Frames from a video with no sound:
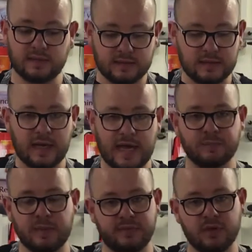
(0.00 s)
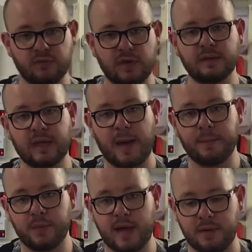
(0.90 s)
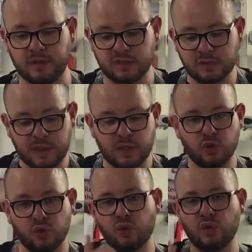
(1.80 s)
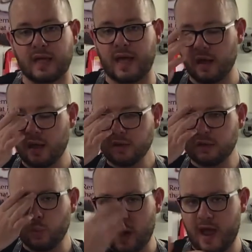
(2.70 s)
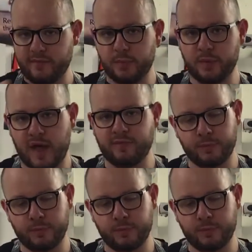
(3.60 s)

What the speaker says: Because it's the last piece of ingredient that I'm preparing. Because there's been an order to why I've